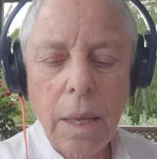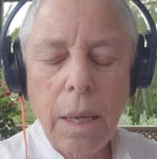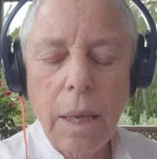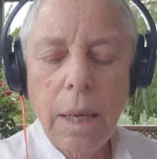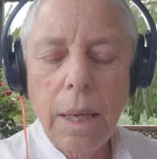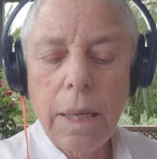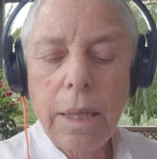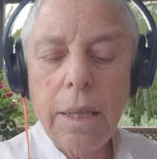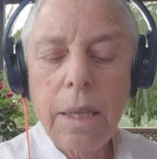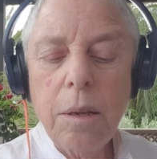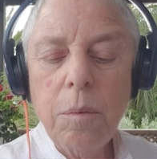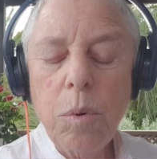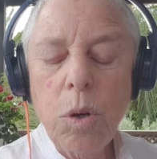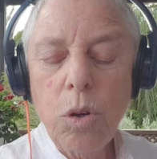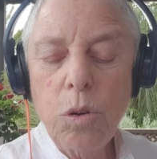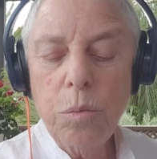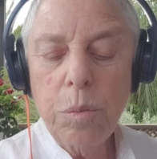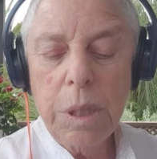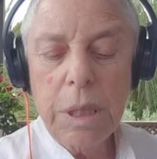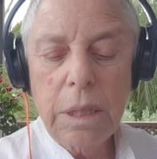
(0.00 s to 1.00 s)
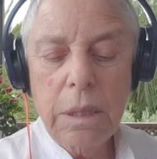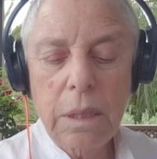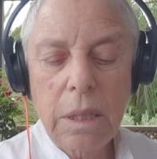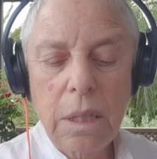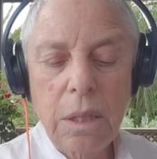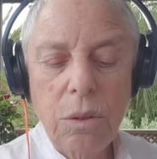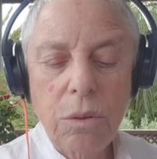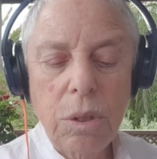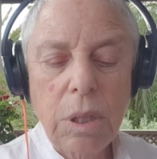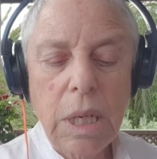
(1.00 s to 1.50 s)
In the moment,
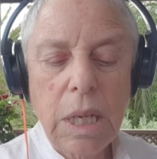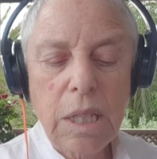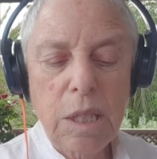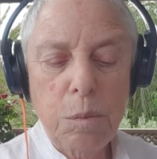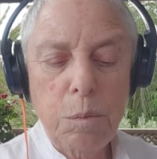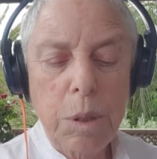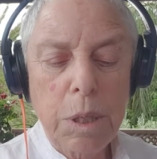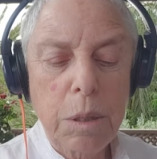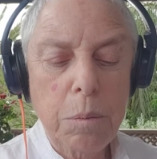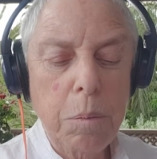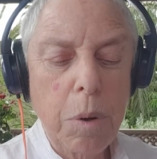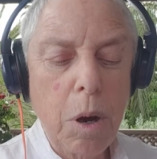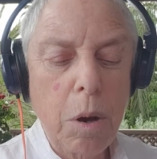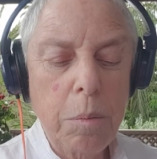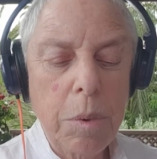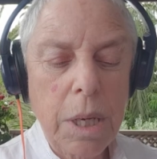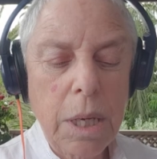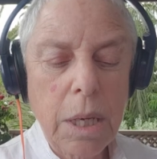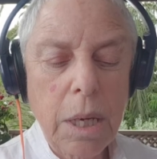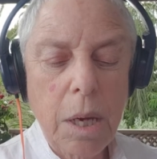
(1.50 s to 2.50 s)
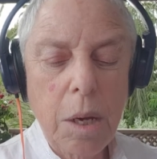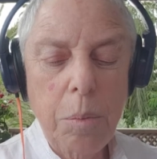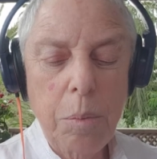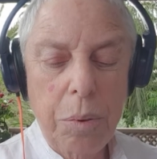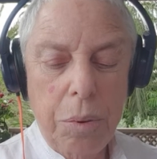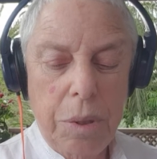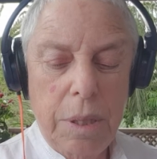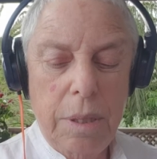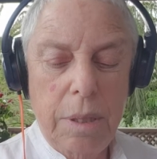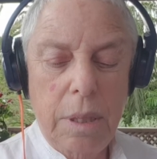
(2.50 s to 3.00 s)
Israel has been bombing a
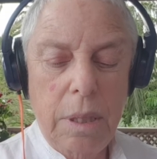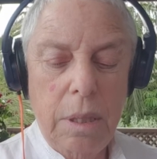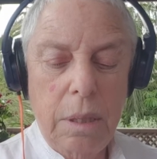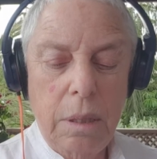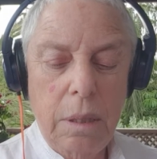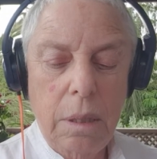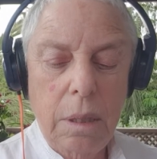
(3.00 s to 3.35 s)
prison,